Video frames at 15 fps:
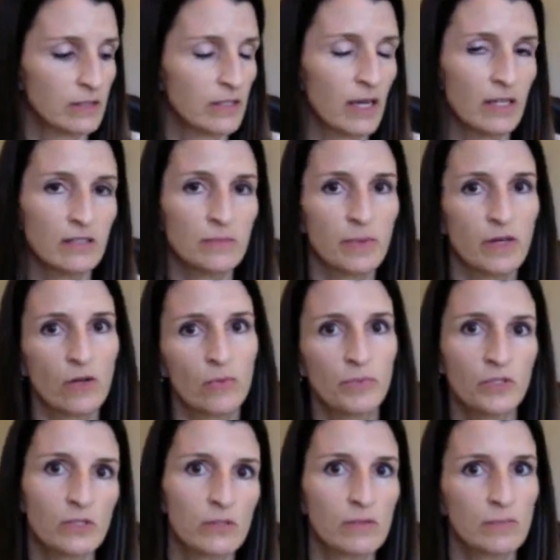Yeah, it's
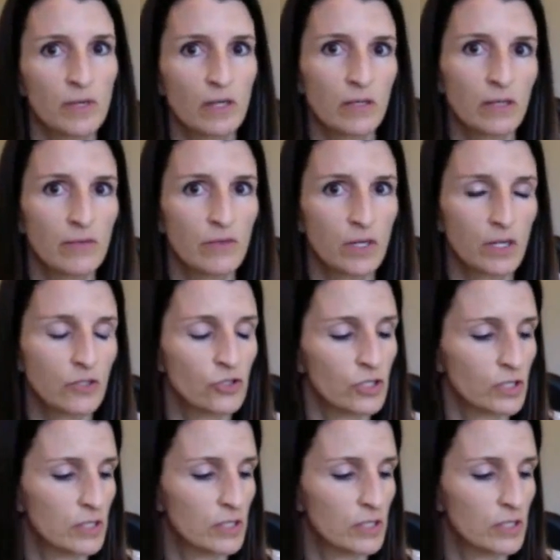almost about 1,100.